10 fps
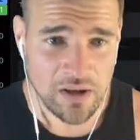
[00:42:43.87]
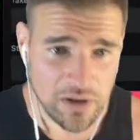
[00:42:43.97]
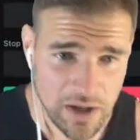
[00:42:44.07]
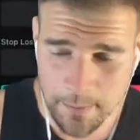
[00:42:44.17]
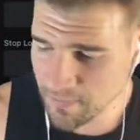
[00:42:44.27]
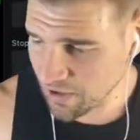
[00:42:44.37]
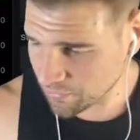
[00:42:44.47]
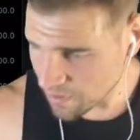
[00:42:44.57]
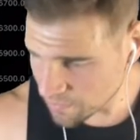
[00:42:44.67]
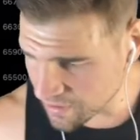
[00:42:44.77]
All right,
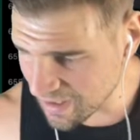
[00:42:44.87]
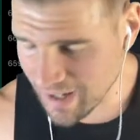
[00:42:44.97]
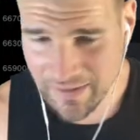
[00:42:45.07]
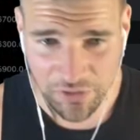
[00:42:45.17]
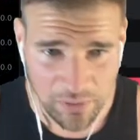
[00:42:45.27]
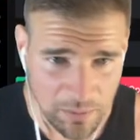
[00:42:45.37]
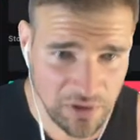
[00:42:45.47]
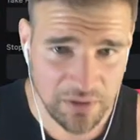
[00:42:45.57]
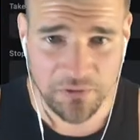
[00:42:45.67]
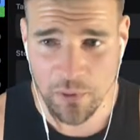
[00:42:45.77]
that's what I'm looking at. That's what I'm
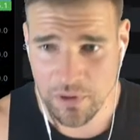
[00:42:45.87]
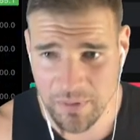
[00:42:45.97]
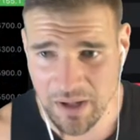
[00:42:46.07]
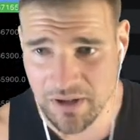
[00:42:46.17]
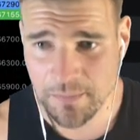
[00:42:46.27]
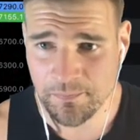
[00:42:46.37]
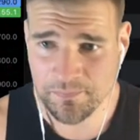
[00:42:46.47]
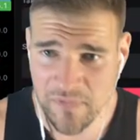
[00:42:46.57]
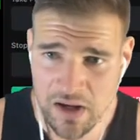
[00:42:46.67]
looking for, baby.